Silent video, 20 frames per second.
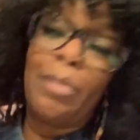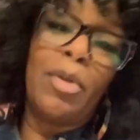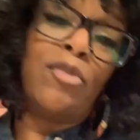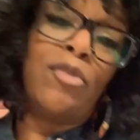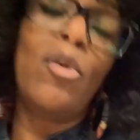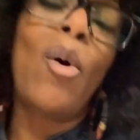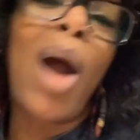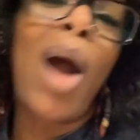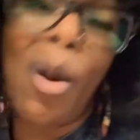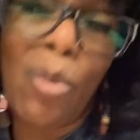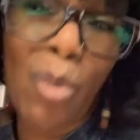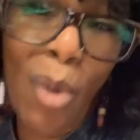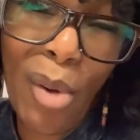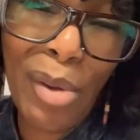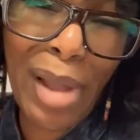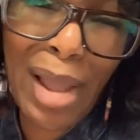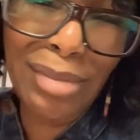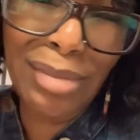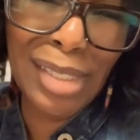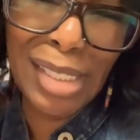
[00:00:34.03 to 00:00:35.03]
before I
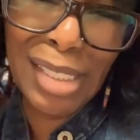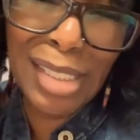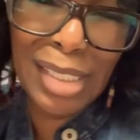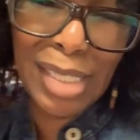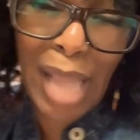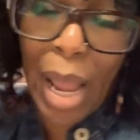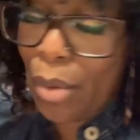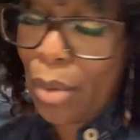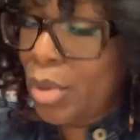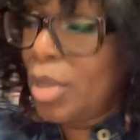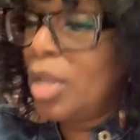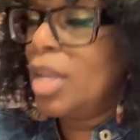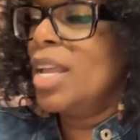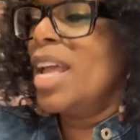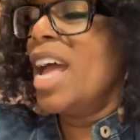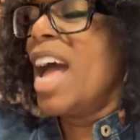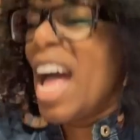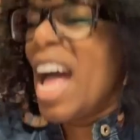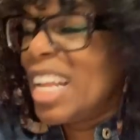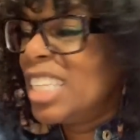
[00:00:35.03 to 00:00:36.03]
walk out this door,
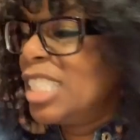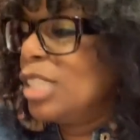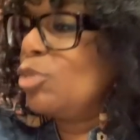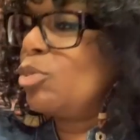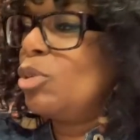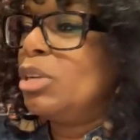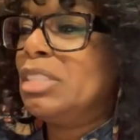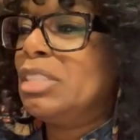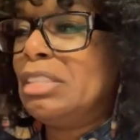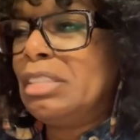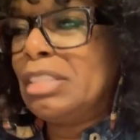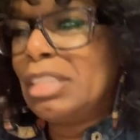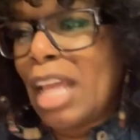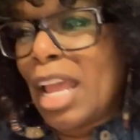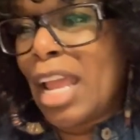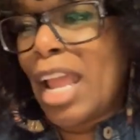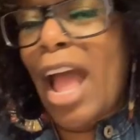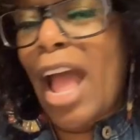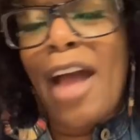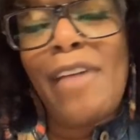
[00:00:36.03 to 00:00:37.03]
I just wanted to
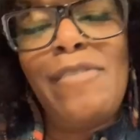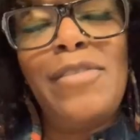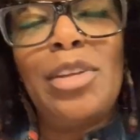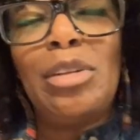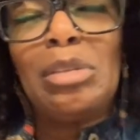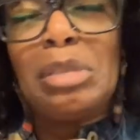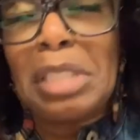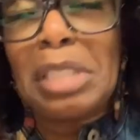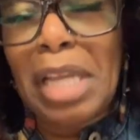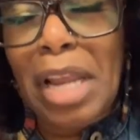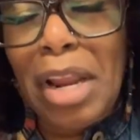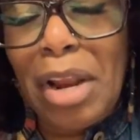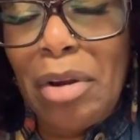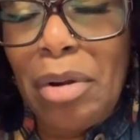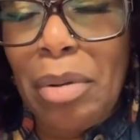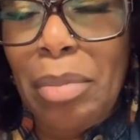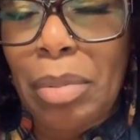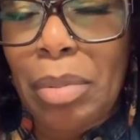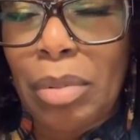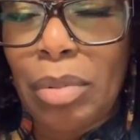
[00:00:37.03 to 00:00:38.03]
say I feel
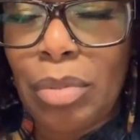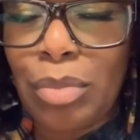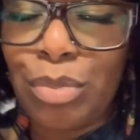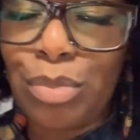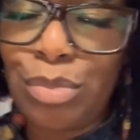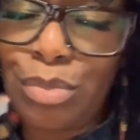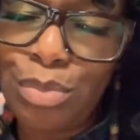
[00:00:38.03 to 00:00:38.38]
terrible.